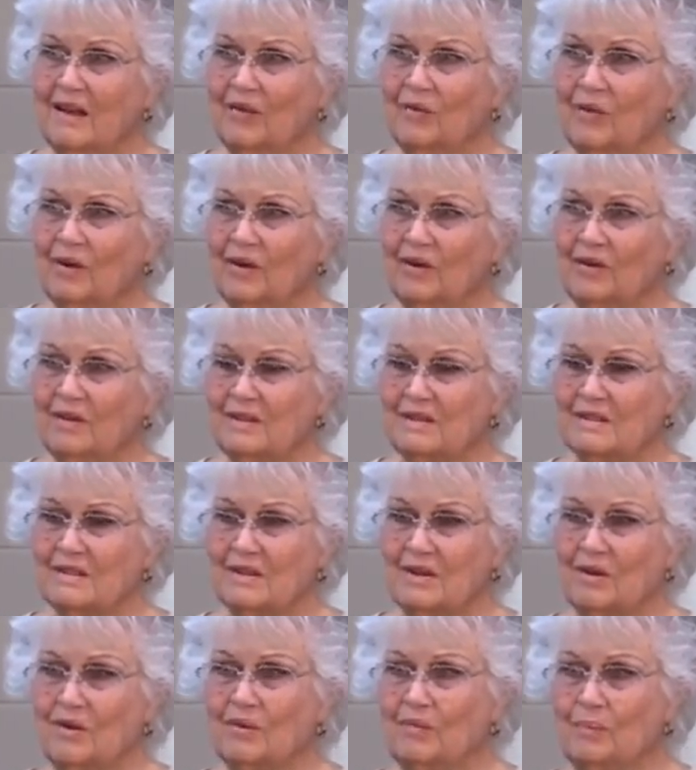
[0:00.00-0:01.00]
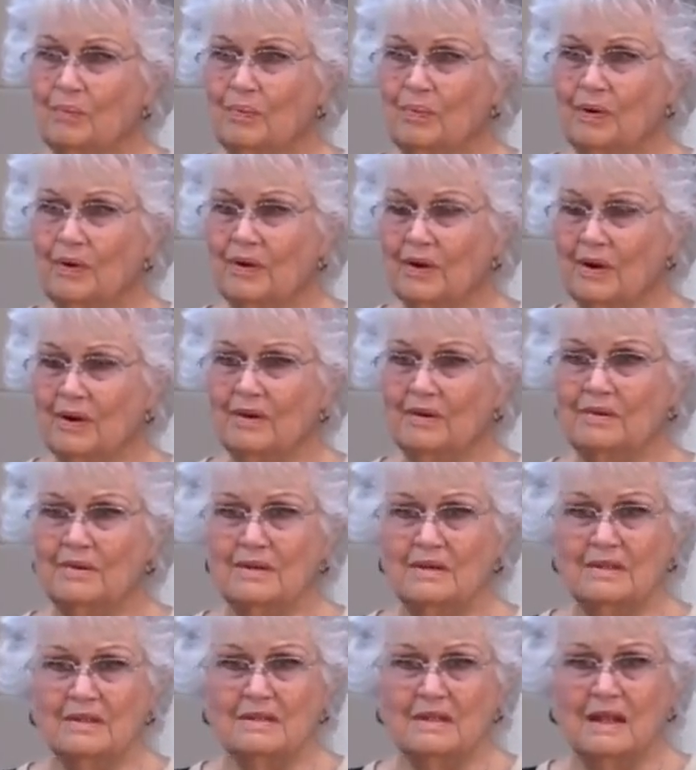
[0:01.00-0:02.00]
we're so
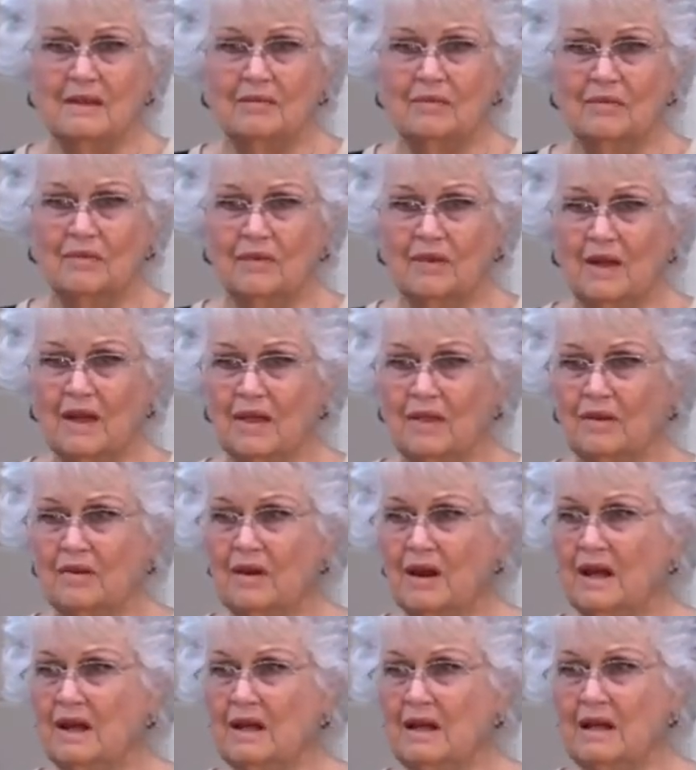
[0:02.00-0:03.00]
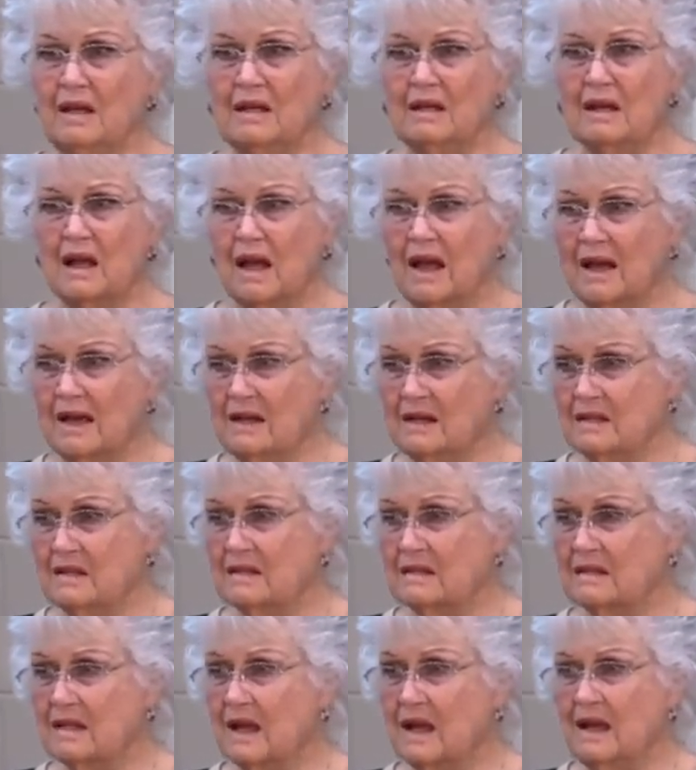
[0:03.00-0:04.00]
prone to say, Father, I need
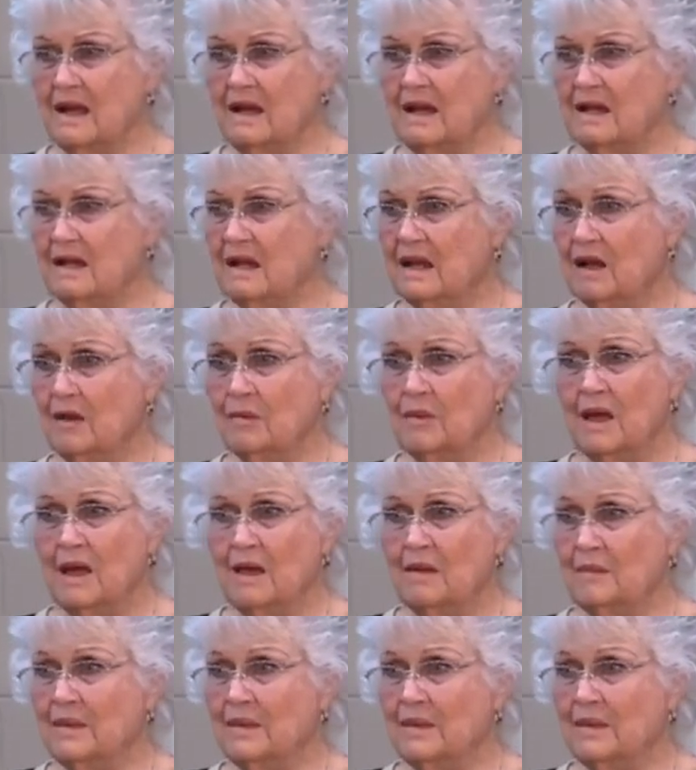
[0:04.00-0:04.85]
guidance, I need help.